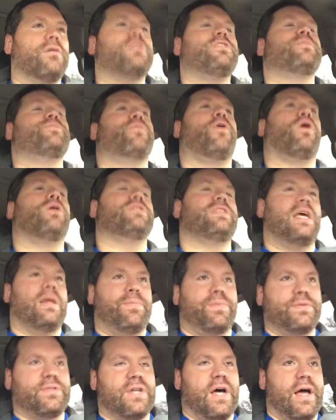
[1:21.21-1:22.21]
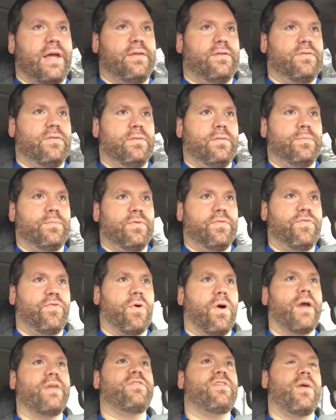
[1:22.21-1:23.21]
Small sample size.
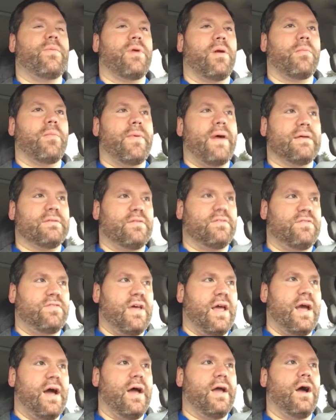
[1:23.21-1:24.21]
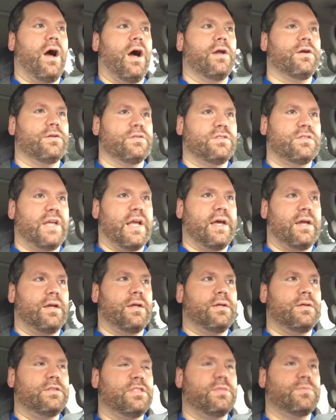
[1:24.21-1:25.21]
Before I say what I'm about to say, I
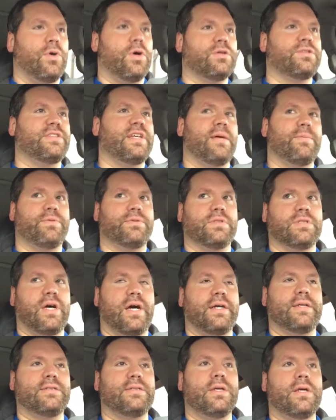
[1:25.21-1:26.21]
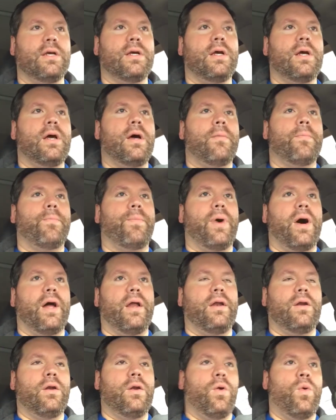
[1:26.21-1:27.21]
understand. Small sample size.
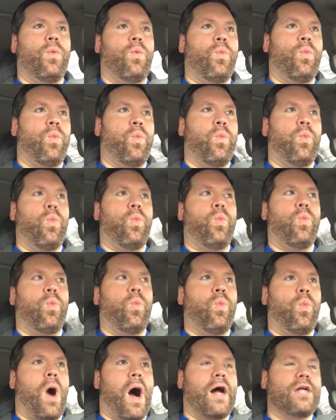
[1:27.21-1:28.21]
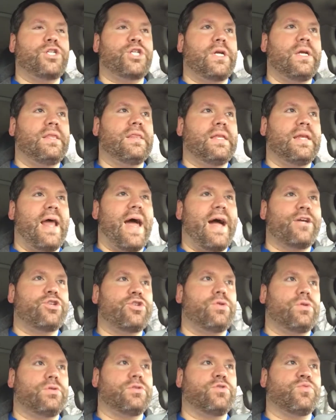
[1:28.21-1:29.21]
But watching the
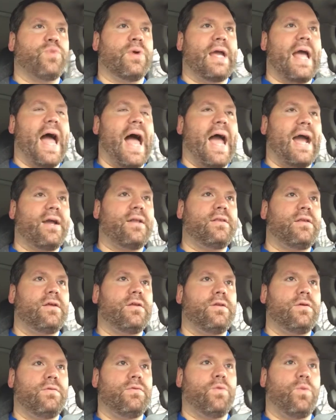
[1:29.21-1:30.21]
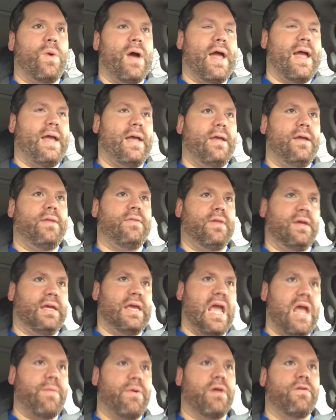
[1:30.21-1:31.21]
Nationals react to the way the
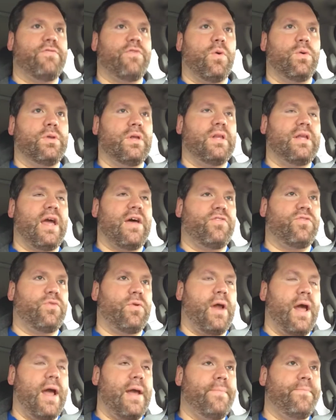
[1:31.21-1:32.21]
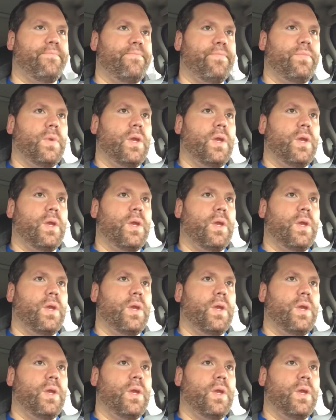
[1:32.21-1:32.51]
game unfolded yesterday